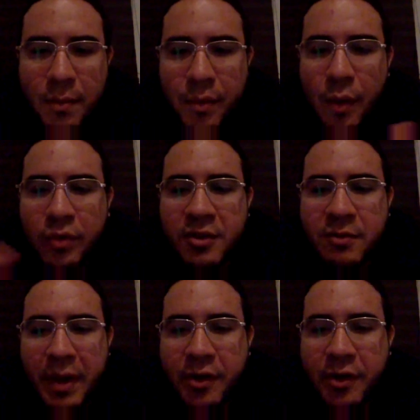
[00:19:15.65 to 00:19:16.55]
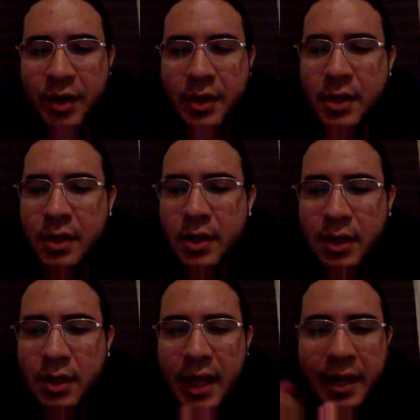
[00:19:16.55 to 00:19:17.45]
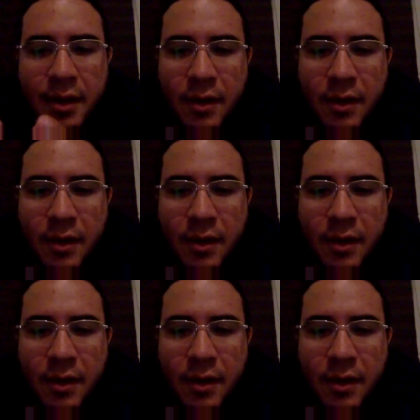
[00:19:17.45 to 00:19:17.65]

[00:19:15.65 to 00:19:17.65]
broad spectra, like